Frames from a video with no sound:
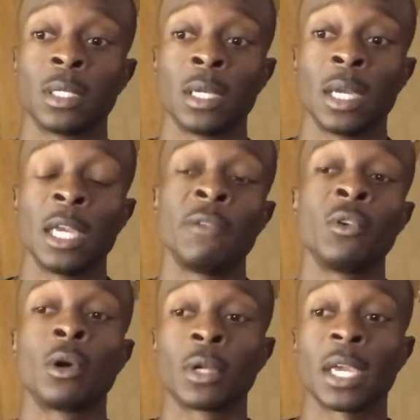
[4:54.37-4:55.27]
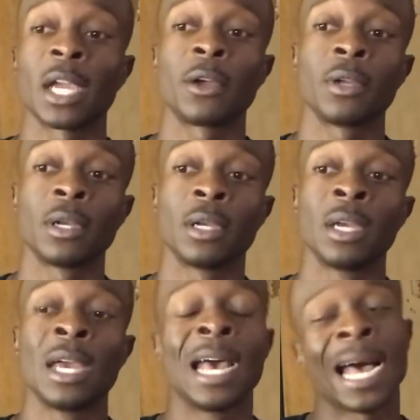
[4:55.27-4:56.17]
if you're gonna carry it,
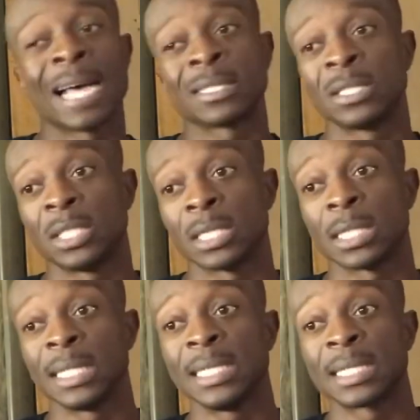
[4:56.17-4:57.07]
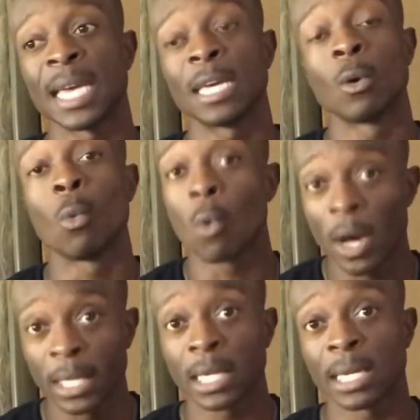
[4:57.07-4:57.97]
I suggest at least taking
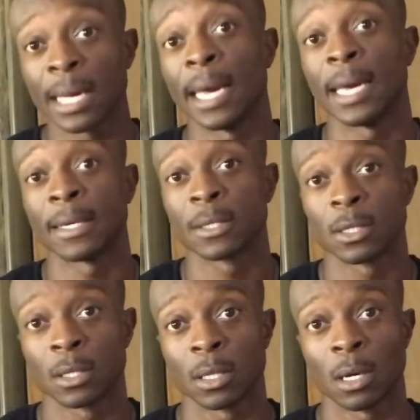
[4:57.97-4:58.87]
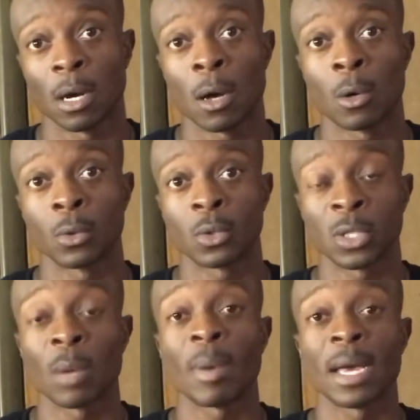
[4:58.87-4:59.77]
one class on
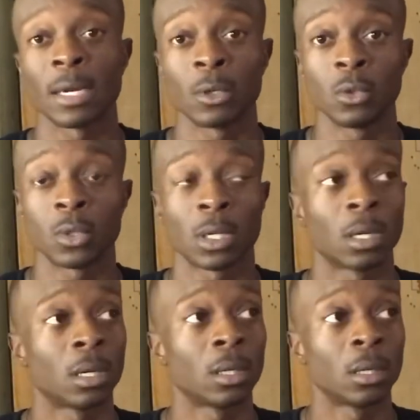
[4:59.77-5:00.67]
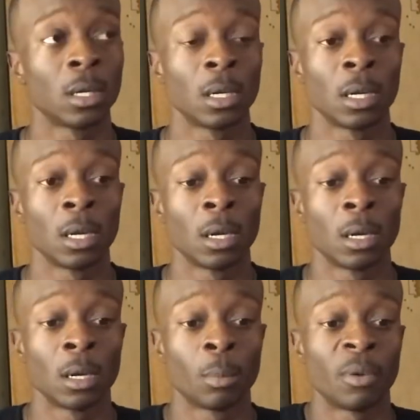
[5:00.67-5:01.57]
somebody who's
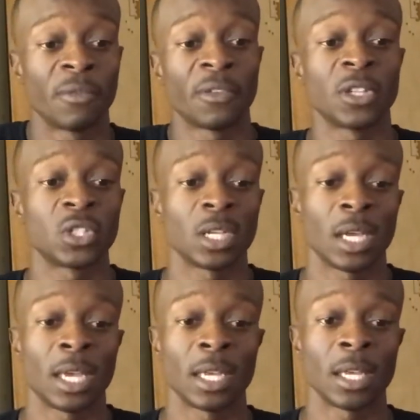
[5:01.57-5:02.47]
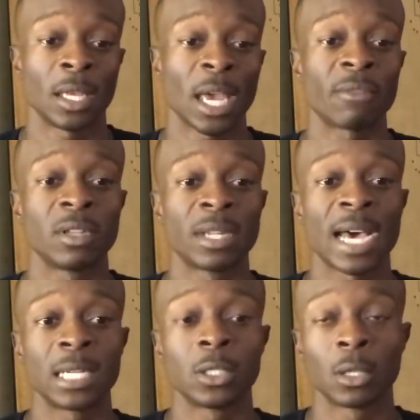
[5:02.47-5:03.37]
proficient and have the
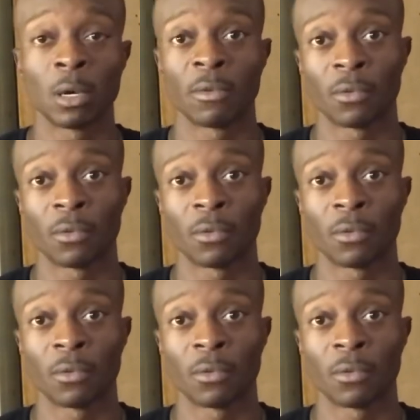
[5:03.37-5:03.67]
knowledge of